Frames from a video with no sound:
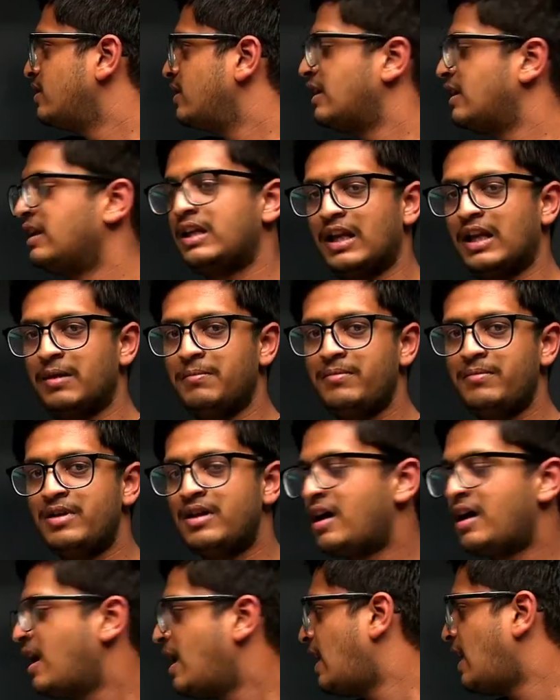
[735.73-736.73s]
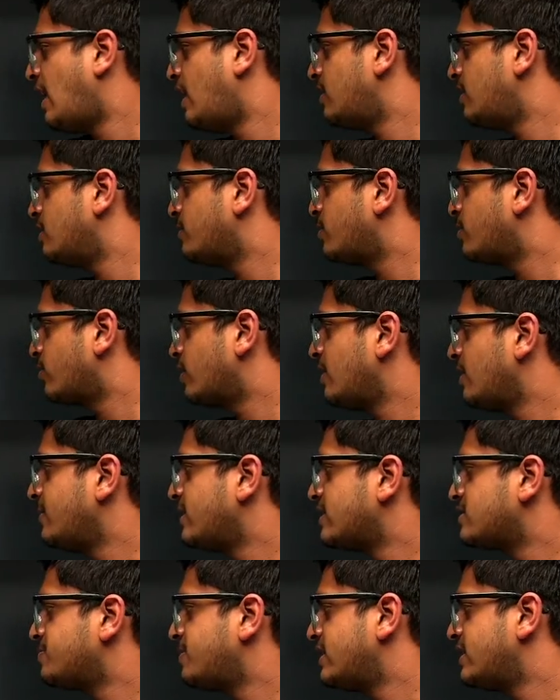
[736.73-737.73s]
in name, and the program
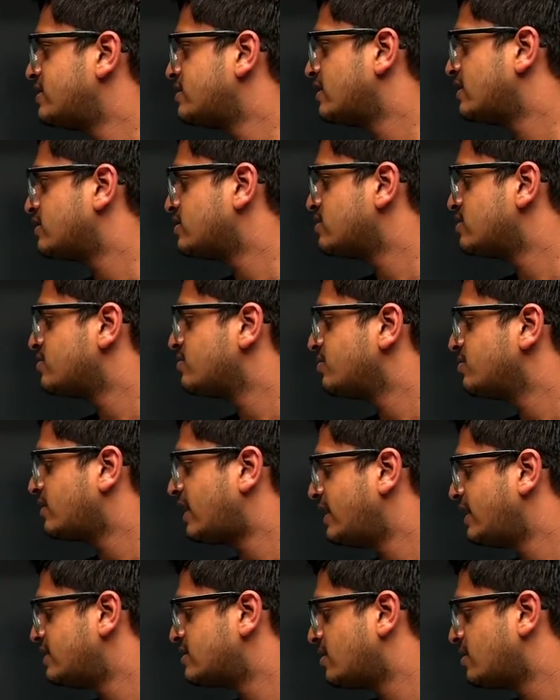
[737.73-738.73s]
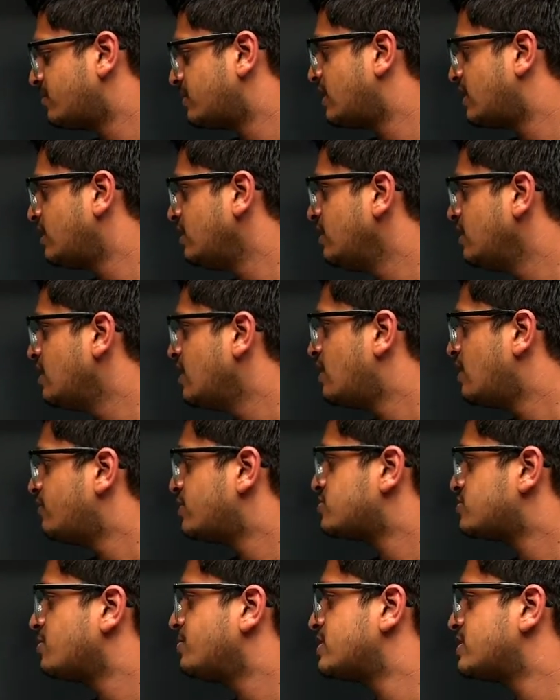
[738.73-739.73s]
expects us to write something
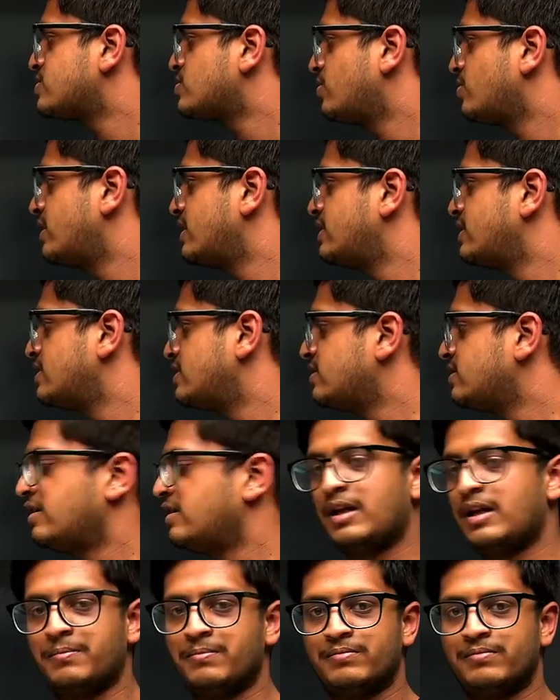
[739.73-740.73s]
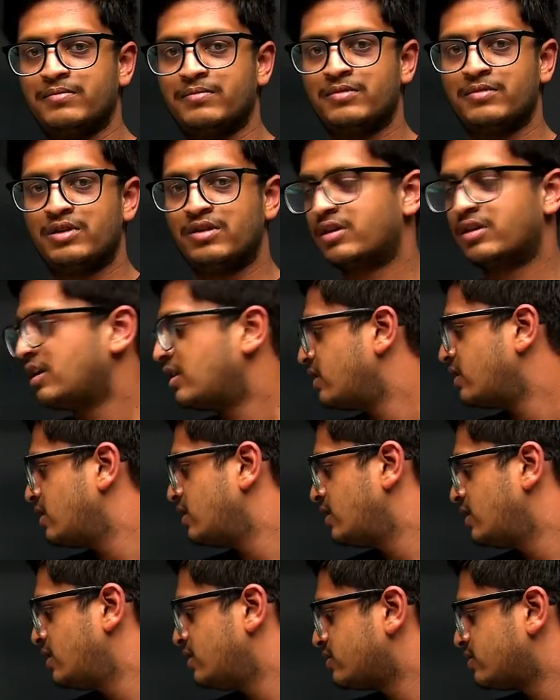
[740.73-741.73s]
which will be stored in this name. Okay,
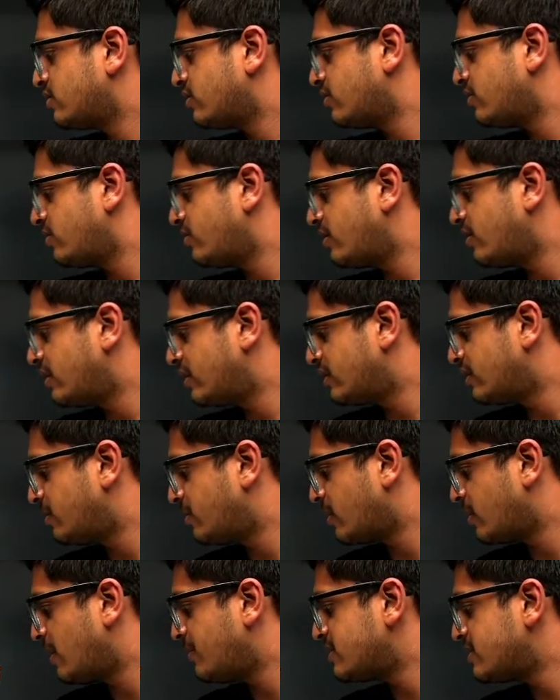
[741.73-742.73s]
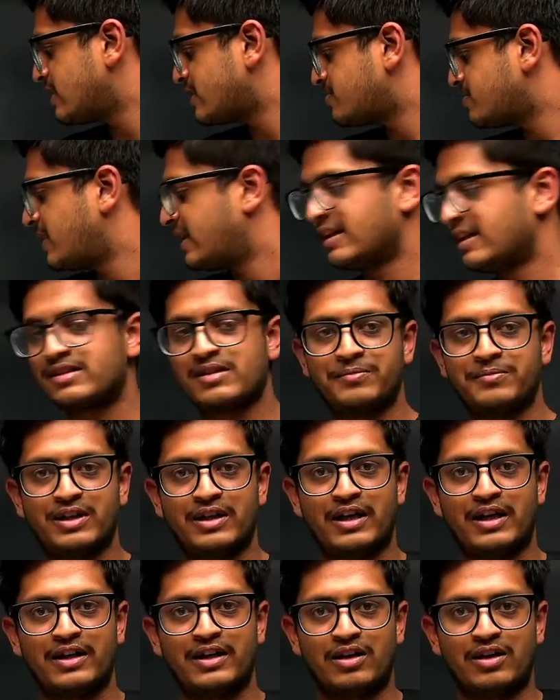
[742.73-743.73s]
so the program is expecting something
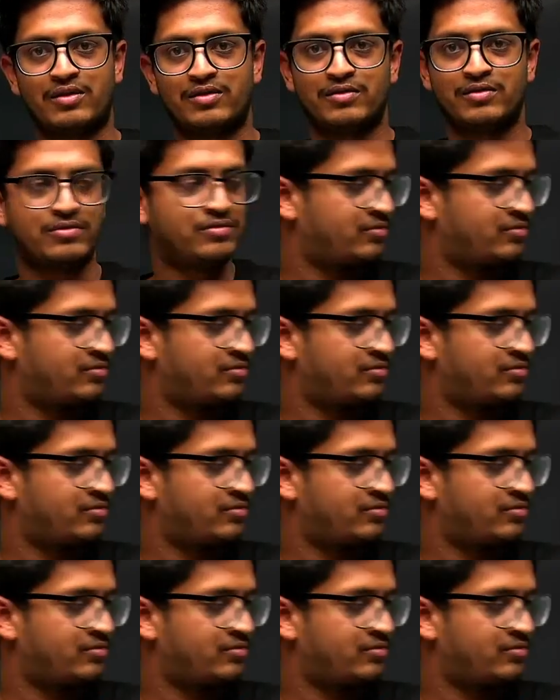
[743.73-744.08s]
right now.